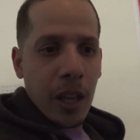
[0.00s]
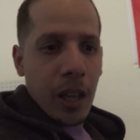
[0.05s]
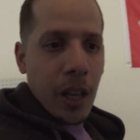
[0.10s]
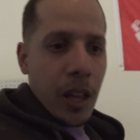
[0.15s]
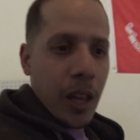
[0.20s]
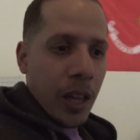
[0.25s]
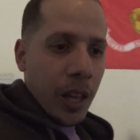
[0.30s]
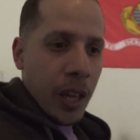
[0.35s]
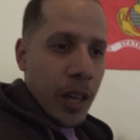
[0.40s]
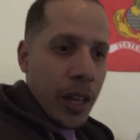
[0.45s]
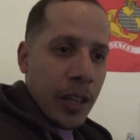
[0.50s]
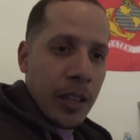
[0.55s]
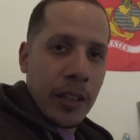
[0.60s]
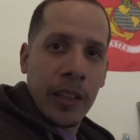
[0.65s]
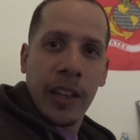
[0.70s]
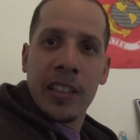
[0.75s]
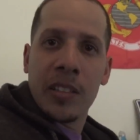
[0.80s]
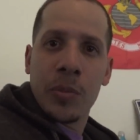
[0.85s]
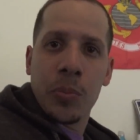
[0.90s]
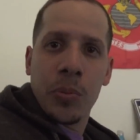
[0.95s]
And
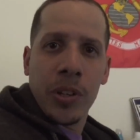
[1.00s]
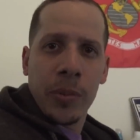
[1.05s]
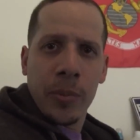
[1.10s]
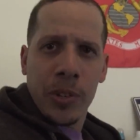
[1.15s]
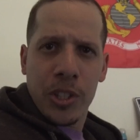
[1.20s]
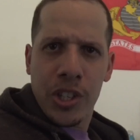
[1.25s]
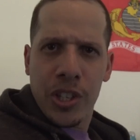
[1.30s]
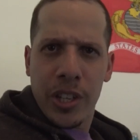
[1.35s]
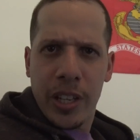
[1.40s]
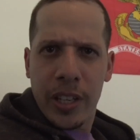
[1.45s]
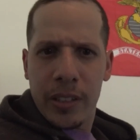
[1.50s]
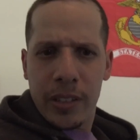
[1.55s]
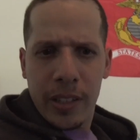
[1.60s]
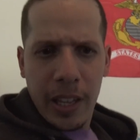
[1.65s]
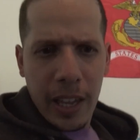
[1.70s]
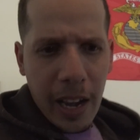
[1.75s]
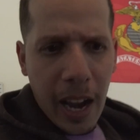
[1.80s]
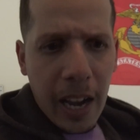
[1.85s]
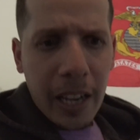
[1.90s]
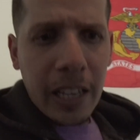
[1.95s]
that's pretty much it
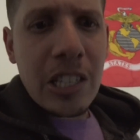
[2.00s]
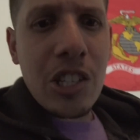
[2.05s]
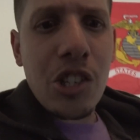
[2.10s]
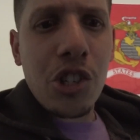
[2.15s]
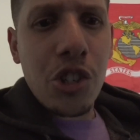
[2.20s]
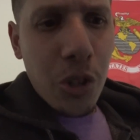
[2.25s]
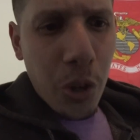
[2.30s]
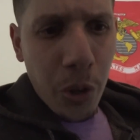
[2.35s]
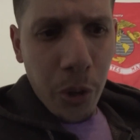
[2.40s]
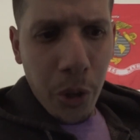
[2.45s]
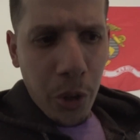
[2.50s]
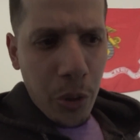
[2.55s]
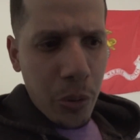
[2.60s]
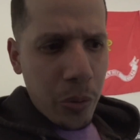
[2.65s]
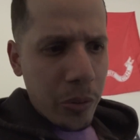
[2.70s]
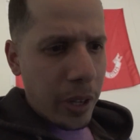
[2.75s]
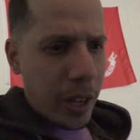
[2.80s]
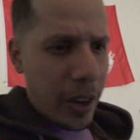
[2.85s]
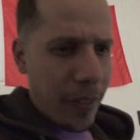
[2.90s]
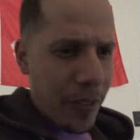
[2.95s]
that I can show you.
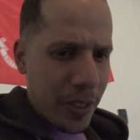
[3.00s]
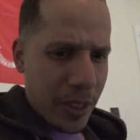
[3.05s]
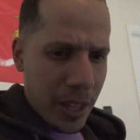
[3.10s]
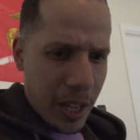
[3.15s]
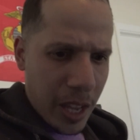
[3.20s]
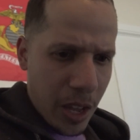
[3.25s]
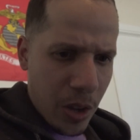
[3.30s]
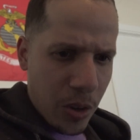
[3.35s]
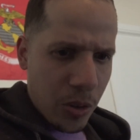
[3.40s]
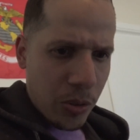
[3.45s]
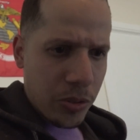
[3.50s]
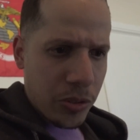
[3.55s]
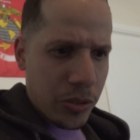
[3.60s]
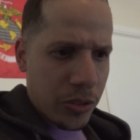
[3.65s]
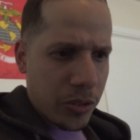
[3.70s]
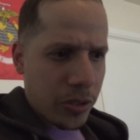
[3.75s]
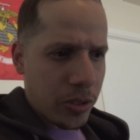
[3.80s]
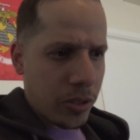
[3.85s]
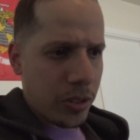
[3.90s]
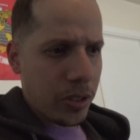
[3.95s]
Everything
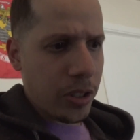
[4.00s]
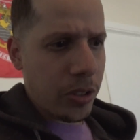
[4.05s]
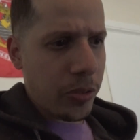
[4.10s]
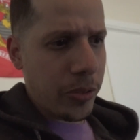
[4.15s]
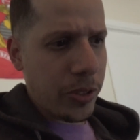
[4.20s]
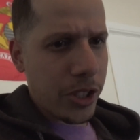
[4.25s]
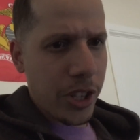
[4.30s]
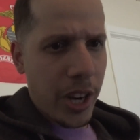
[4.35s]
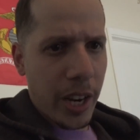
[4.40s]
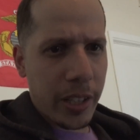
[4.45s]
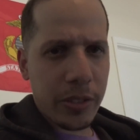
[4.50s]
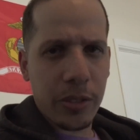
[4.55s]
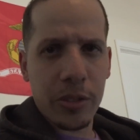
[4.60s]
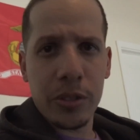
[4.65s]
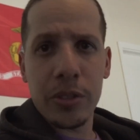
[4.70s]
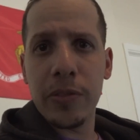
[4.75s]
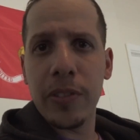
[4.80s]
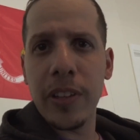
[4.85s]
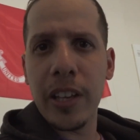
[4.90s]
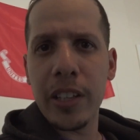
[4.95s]
else,
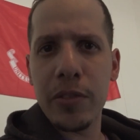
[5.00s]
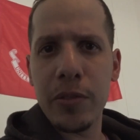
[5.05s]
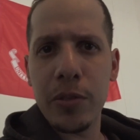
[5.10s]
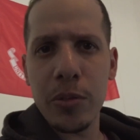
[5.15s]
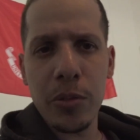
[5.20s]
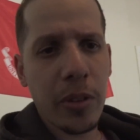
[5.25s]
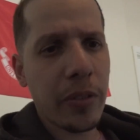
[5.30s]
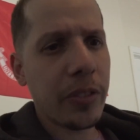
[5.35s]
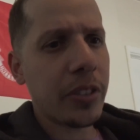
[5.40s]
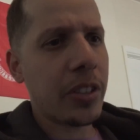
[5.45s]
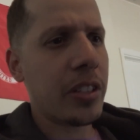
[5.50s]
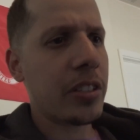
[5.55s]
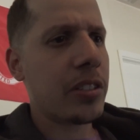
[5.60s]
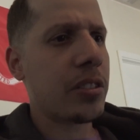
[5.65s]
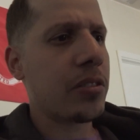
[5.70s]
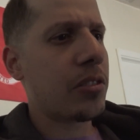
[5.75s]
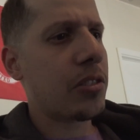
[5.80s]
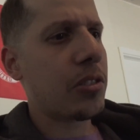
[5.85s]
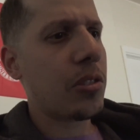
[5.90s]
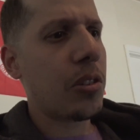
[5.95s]
injectors, flex fuel, everything is
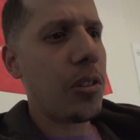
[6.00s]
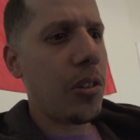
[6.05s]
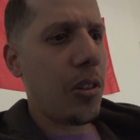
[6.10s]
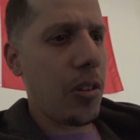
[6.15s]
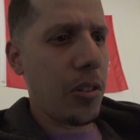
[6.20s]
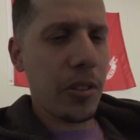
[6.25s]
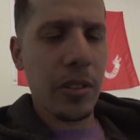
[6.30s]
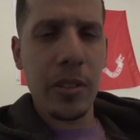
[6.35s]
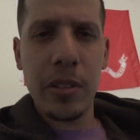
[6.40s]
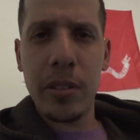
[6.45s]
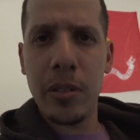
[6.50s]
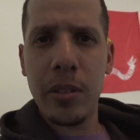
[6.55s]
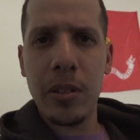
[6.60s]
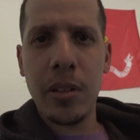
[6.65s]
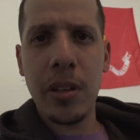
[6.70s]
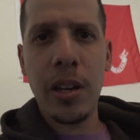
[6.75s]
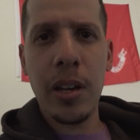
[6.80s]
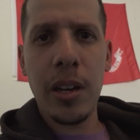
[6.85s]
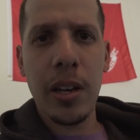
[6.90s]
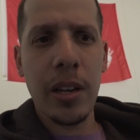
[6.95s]
installed.
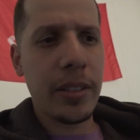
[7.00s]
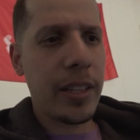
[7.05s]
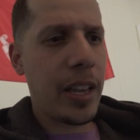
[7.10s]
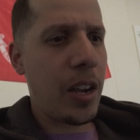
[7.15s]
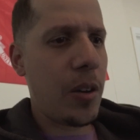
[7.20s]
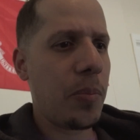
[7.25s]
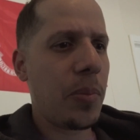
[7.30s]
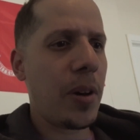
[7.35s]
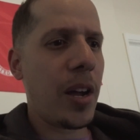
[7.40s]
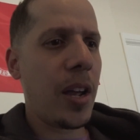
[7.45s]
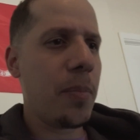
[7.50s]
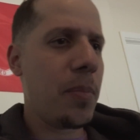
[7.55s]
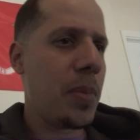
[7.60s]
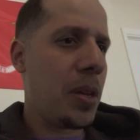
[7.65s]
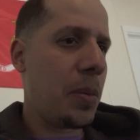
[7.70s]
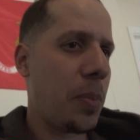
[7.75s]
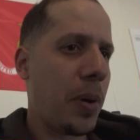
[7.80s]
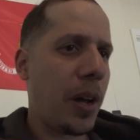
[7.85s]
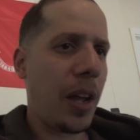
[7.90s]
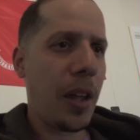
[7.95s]
Downpipe,
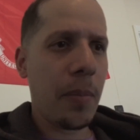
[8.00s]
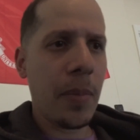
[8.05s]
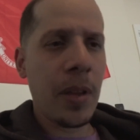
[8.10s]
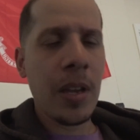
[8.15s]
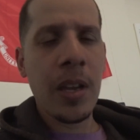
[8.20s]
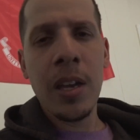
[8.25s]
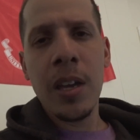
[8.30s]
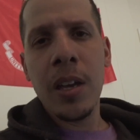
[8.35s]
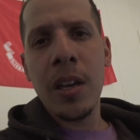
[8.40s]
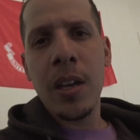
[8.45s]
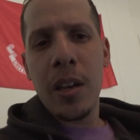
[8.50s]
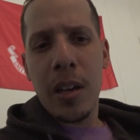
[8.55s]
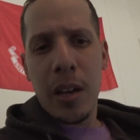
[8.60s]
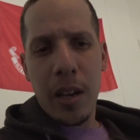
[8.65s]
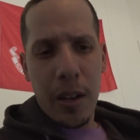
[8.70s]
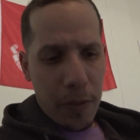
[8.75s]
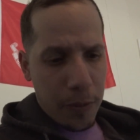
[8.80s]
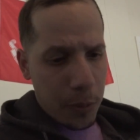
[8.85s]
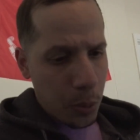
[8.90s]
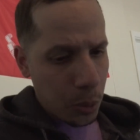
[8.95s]
mid pipe,
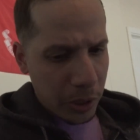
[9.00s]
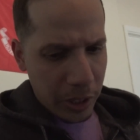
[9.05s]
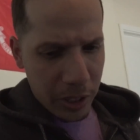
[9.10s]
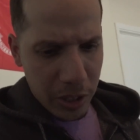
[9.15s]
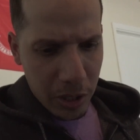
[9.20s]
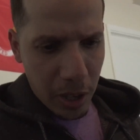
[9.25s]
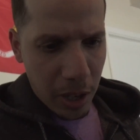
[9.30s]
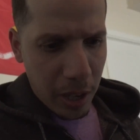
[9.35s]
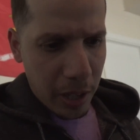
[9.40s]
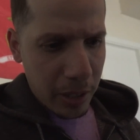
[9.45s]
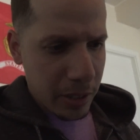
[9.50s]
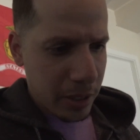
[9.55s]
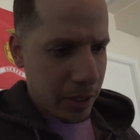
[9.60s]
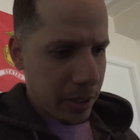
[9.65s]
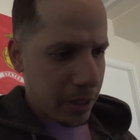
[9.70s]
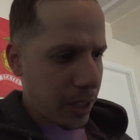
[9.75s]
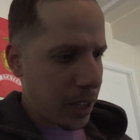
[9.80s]
full exhaust.